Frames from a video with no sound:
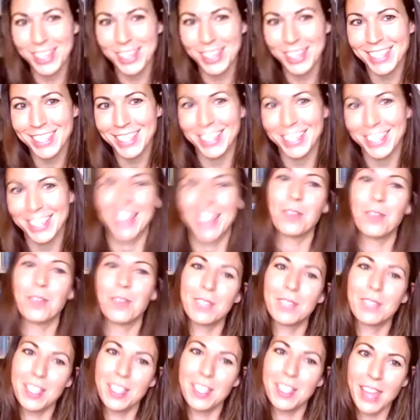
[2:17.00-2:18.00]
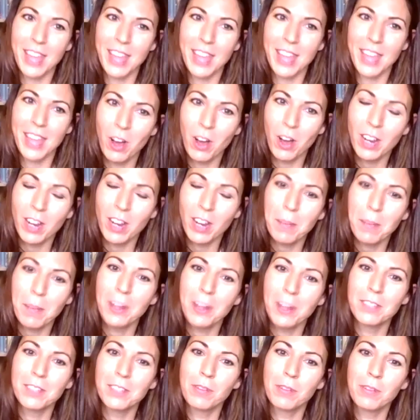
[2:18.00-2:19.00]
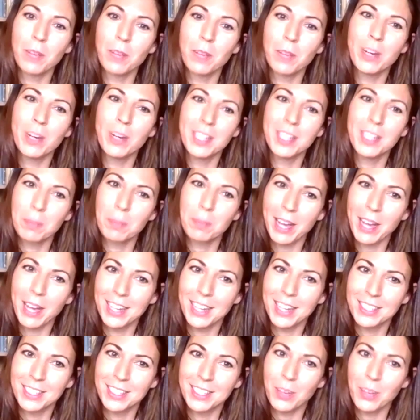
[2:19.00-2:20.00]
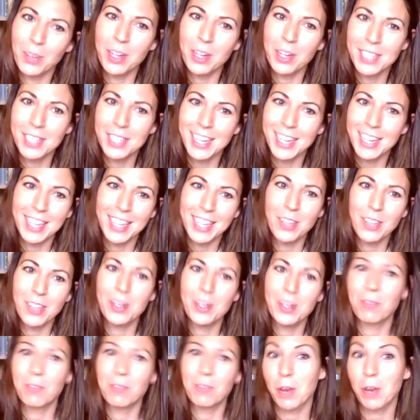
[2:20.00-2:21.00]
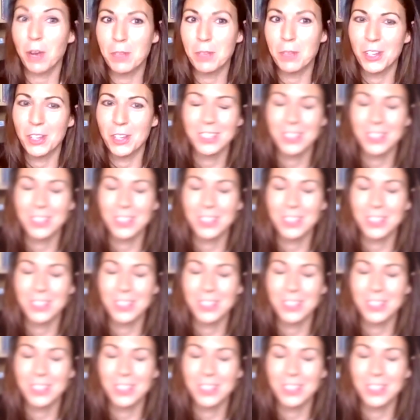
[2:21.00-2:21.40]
and obviously the alcoholic part of red wine is bad, so ideally you'd have grape juice.